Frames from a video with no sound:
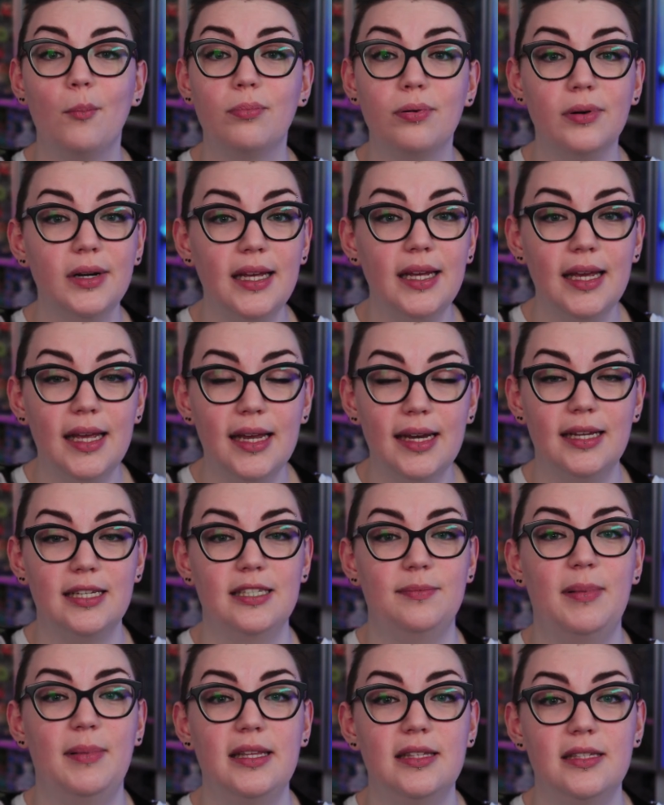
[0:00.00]
pretty
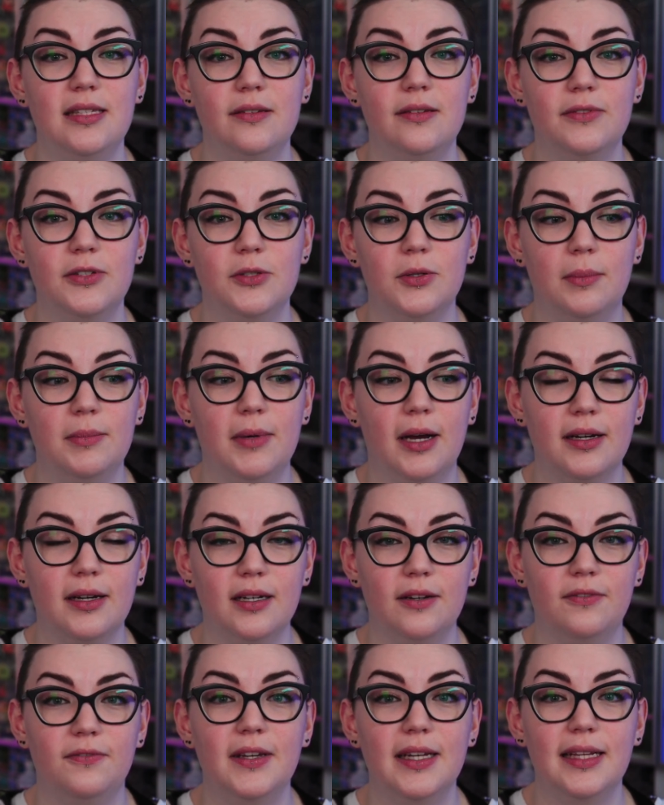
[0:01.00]
inexpensive, so I'm not
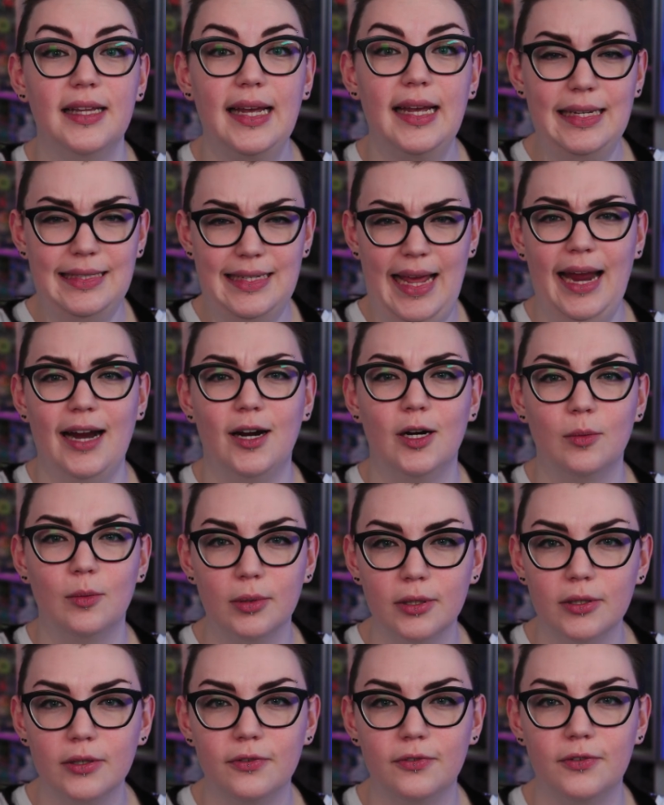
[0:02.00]
going to feel like
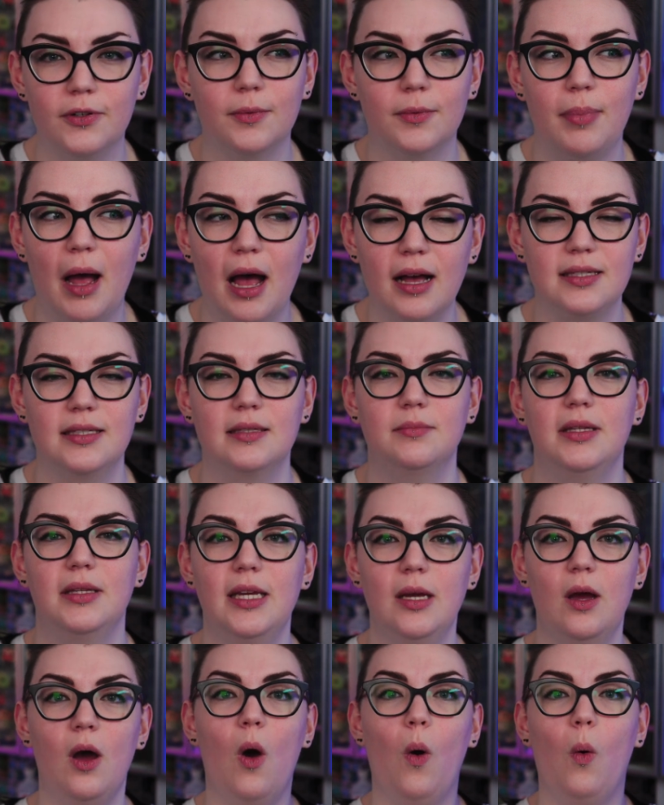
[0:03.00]
terrible for
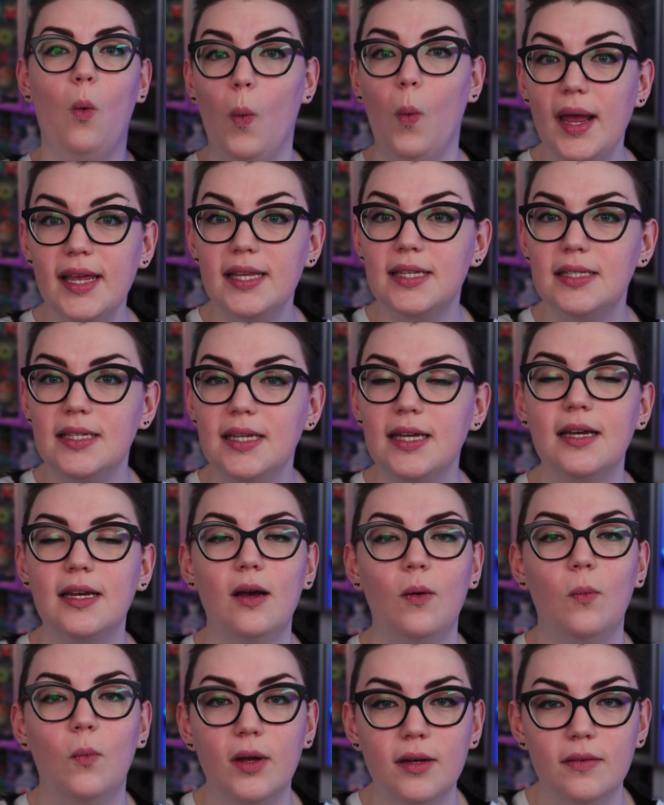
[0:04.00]
possibly wasting
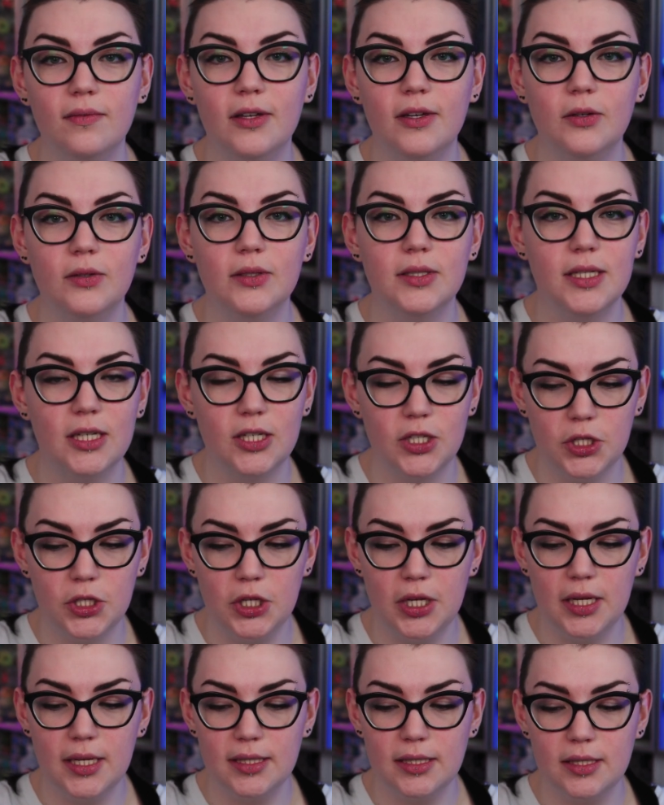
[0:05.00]
one of those
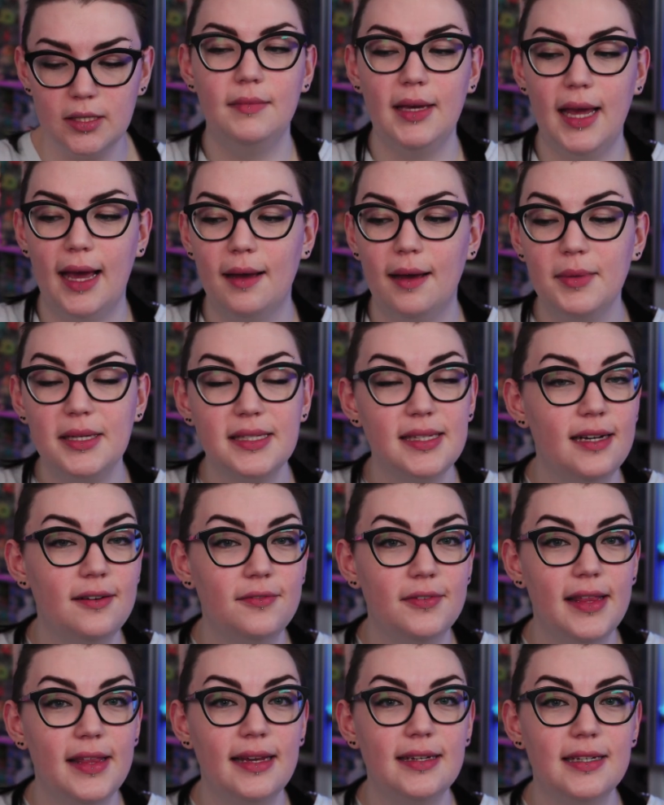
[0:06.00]
sheets but yeah, I'm excited
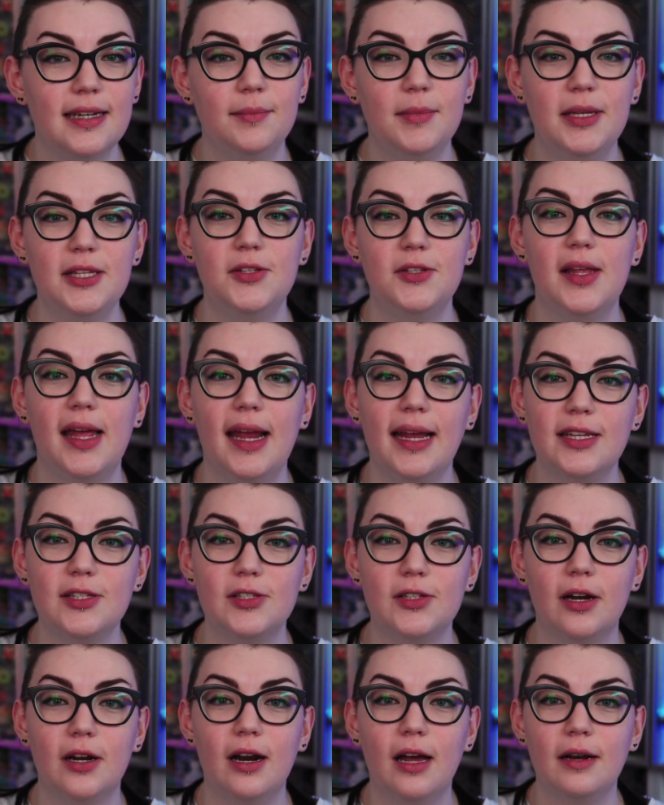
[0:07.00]
for that to come in so that I can
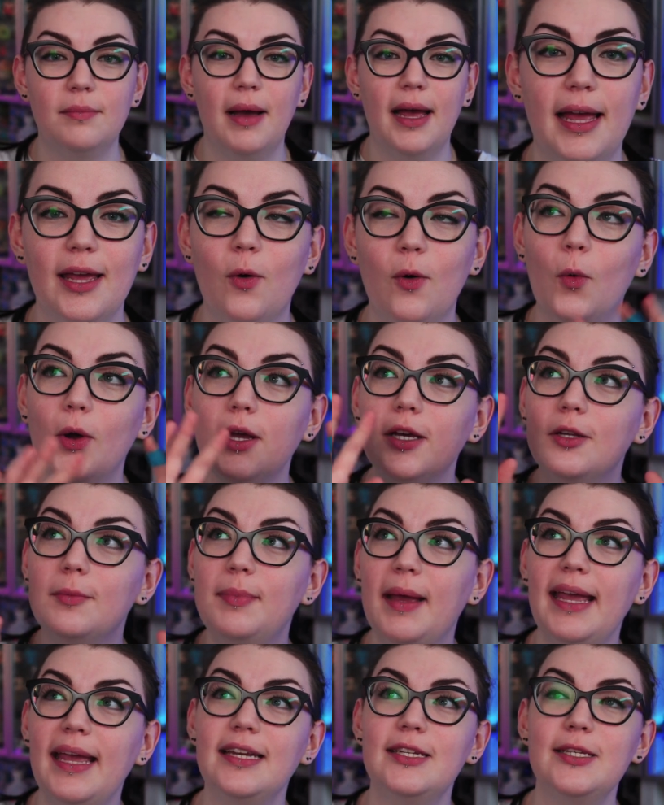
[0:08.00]
start on my oil
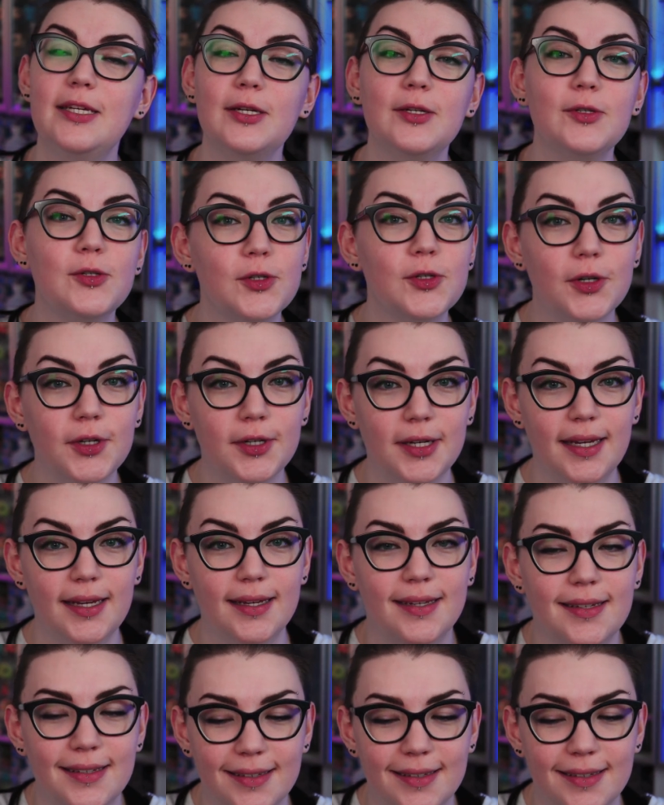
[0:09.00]
painting journey.